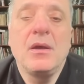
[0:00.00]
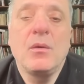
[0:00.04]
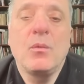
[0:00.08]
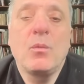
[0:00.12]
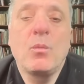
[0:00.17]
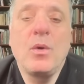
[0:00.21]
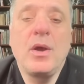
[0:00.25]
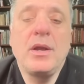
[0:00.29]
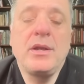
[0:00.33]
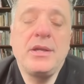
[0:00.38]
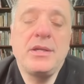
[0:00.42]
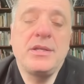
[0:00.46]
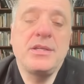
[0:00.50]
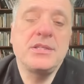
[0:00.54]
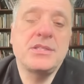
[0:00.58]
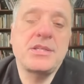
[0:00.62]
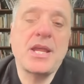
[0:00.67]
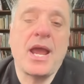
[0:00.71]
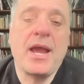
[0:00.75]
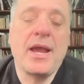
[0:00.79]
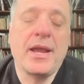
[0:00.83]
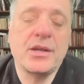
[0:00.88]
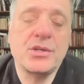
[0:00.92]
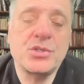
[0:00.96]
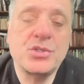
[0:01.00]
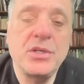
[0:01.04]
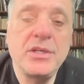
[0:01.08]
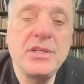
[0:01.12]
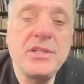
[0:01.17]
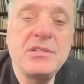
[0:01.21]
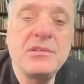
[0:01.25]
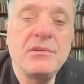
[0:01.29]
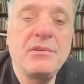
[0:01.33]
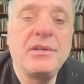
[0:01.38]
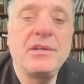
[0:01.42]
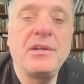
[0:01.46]
when it is actually
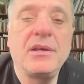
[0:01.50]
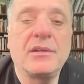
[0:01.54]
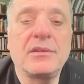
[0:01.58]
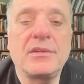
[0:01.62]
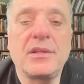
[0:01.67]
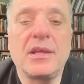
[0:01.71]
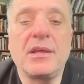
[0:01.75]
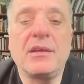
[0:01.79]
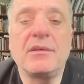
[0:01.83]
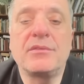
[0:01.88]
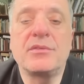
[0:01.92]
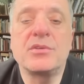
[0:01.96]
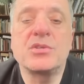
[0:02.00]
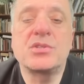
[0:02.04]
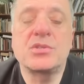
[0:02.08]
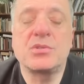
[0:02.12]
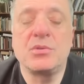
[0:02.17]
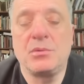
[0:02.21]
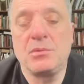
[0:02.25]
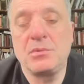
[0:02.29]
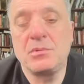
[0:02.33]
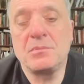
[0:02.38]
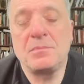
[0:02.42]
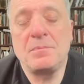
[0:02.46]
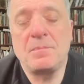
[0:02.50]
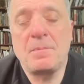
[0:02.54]
doing nothing of the sort.